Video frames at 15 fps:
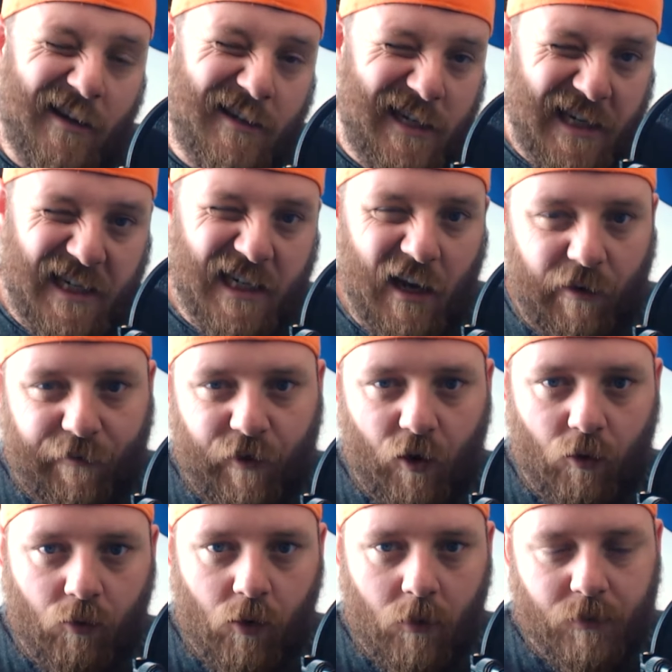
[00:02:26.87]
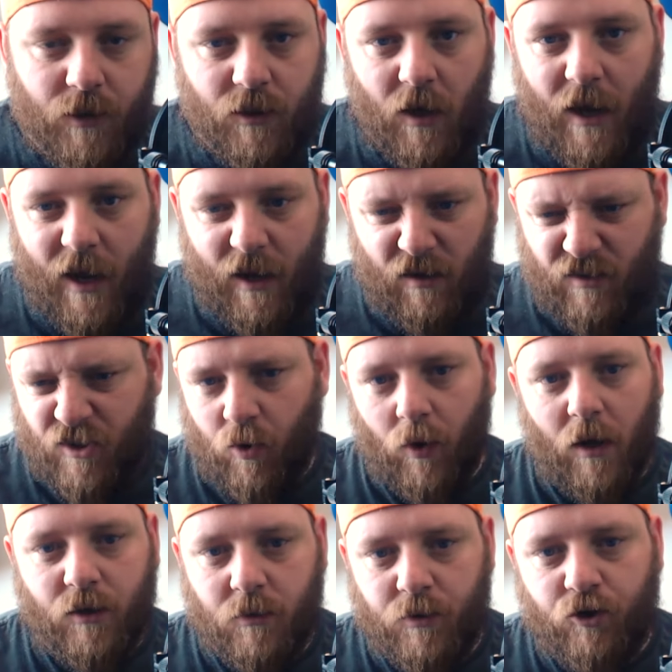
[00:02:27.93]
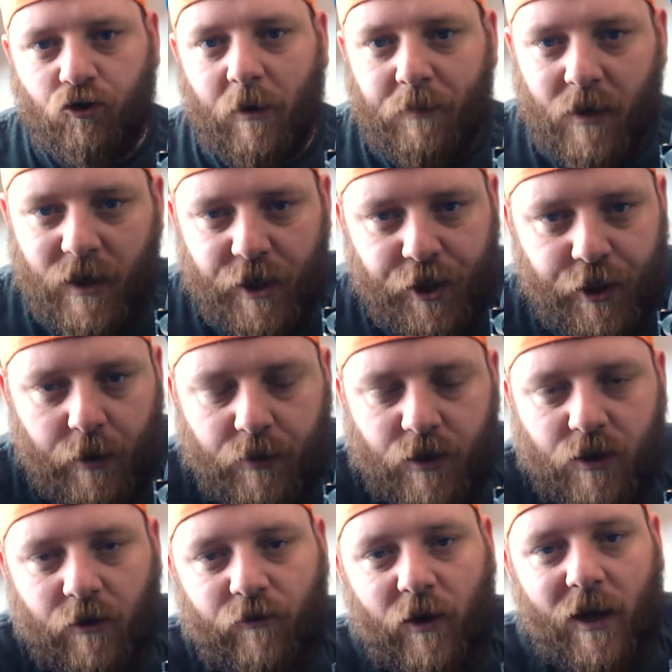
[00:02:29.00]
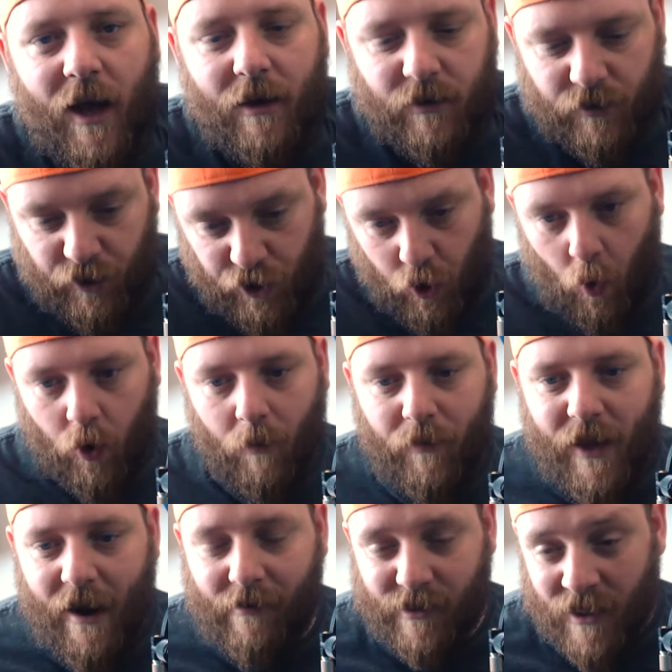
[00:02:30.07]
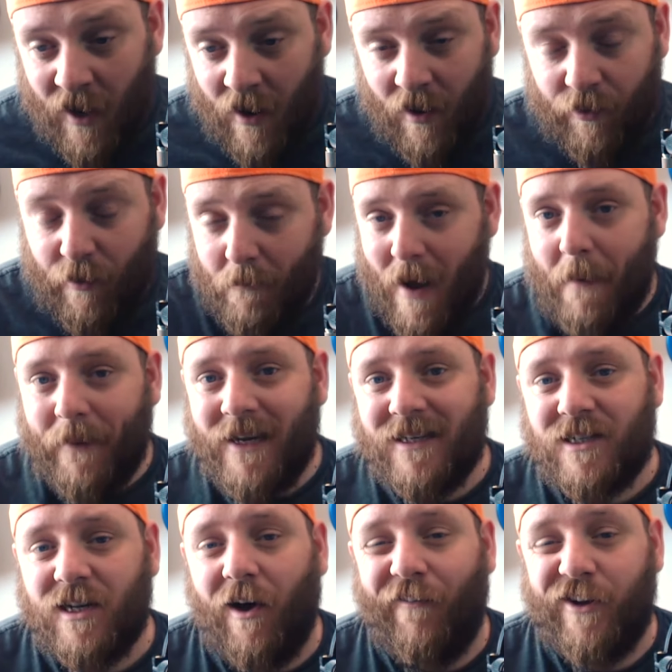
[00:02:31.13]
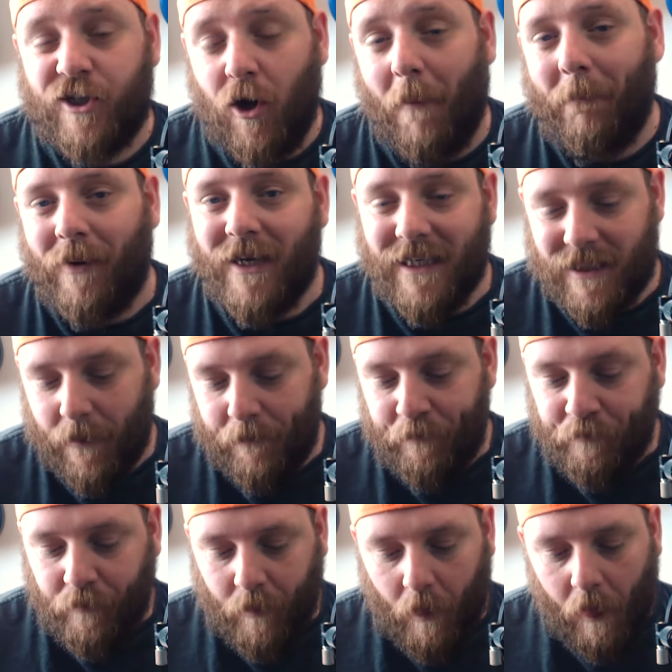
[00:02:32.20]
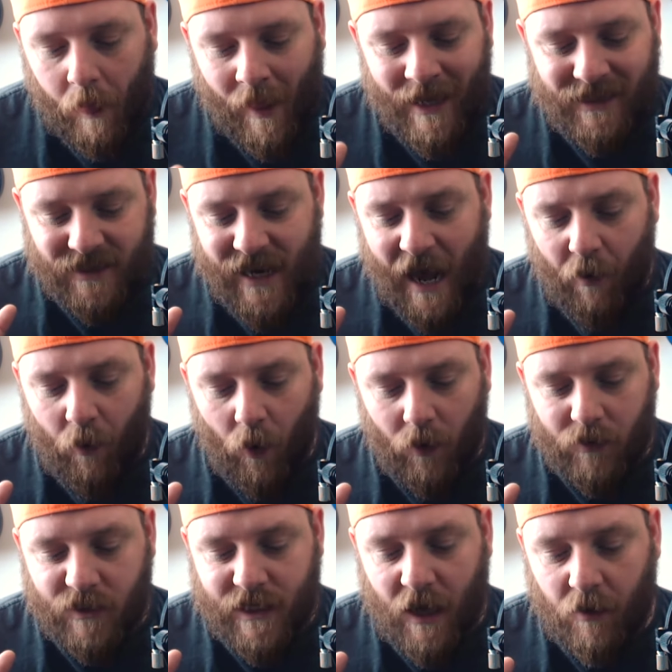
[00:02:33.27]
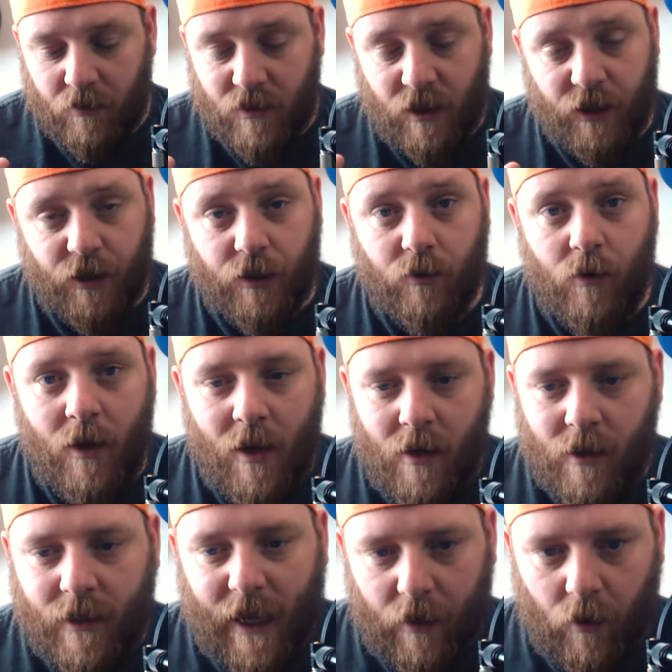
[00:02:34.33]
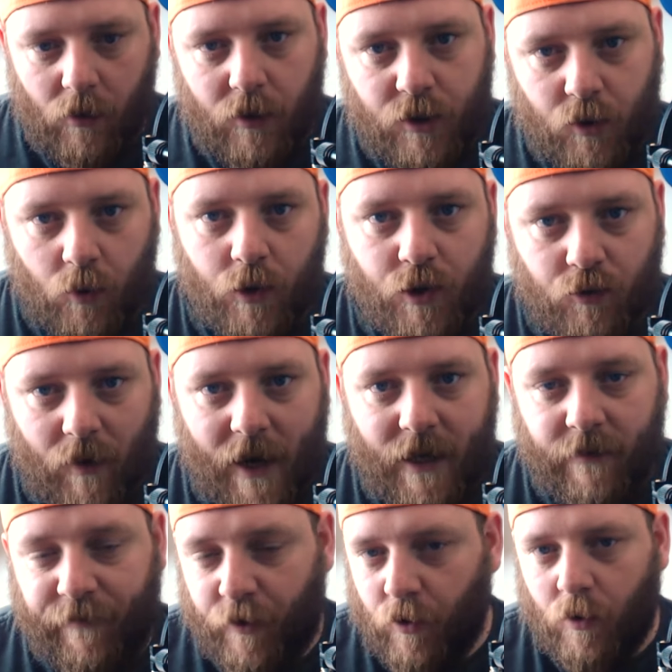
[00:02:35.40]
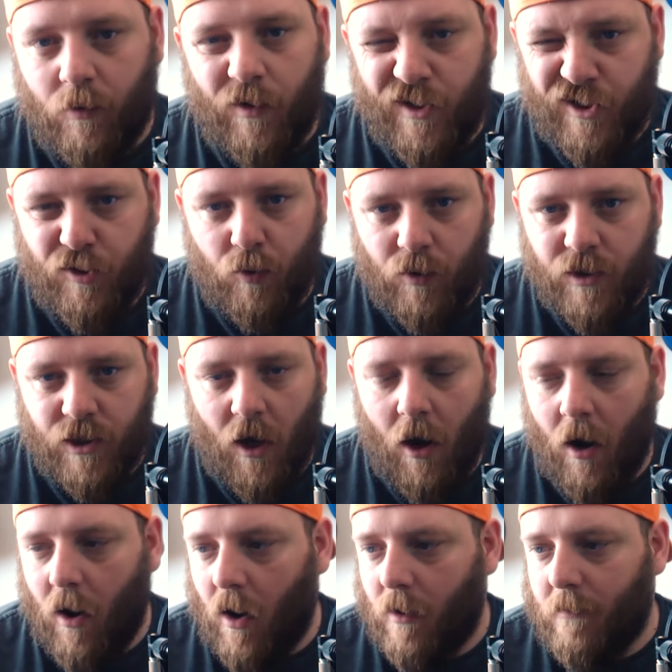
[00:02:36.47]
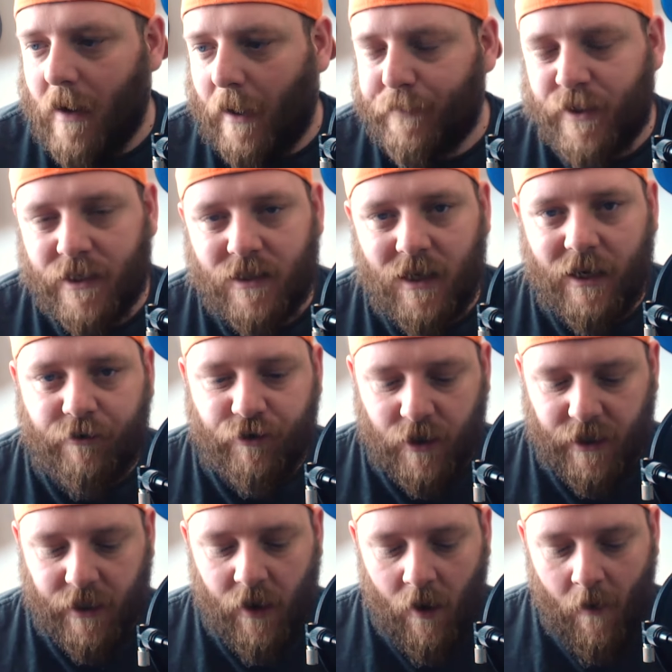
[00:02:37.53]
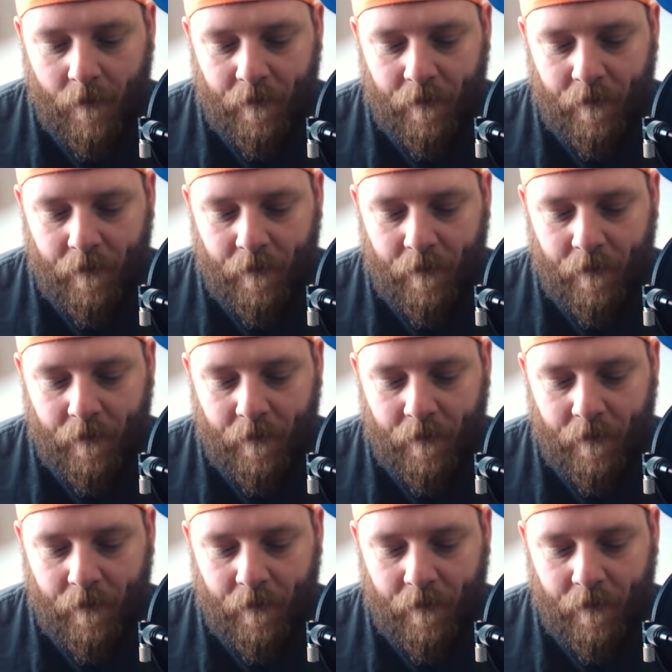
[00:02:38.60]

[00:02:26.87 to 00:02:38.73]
detail a few rooms, sort out some scripting issues and stuff like that, and zone up the areas. The map in itself is complete. It's now all down to getting all the zones right. And if you don't know what zones are on maps, it's literally